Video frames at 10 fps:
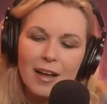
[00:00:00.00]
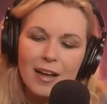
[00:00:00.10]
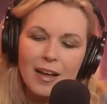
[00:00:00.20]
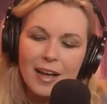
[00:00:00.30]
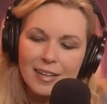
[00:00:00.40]

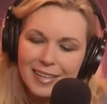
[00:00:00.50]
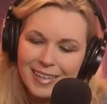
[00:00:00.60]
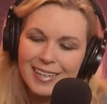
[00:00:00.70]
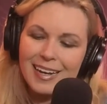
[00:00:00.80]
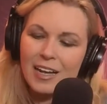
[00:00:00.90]

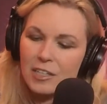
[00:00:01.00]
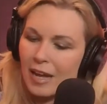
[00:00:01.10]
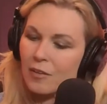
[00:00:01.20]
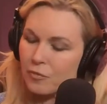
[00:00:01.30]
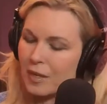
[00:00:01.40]
again,
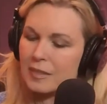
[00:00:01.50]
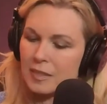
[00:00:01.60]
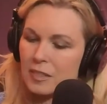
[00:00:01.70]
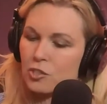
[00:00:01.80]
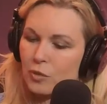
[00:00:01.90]
I
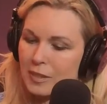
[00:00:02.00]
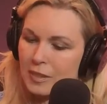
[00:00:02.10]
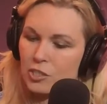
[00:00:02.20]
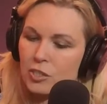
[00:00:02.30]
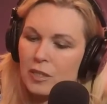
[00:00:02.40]
sense a
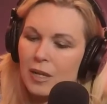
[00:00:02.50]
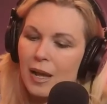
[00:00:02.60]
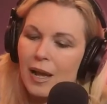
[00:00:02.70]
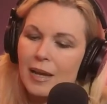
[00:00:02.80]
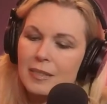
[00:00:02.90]
transition.
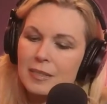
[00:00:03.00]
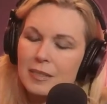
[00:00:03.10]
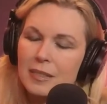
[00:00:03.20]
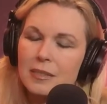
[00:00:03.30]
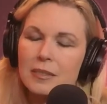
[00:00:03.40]
I
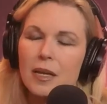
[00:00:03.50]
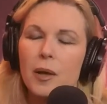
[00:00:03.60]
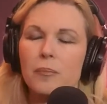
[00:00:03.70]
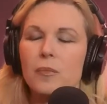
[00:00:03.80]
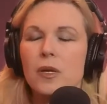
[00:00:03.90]
sense,
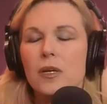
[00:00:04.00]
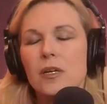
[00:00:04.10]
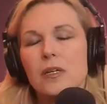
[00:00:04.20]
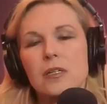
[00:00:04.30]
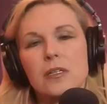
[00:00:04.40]

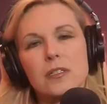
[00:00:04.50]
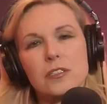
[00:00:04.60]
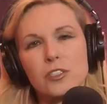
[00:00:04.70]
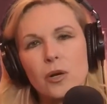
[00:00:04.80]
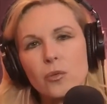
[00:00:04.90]

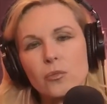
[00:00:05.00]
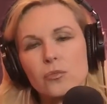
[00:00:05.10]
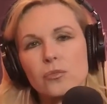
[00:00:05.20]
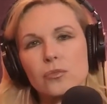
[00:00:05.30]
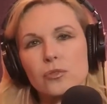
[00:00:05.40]
don't
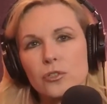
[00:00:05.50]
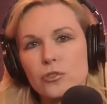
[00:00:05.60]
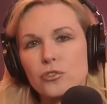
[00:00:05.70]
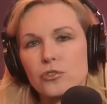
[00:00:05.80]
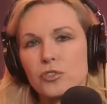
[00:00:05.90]

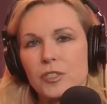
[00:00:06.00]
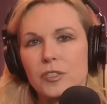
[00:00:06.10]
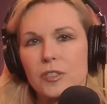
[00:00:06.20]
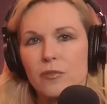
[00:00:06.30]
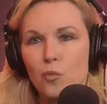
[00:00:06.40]
lose your sense
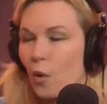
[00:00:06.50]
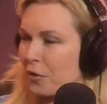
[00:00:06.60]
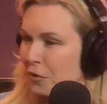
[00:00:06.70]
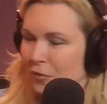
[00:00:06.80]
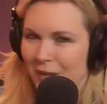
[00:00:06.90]
of
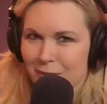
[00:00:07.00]
wonder. That's a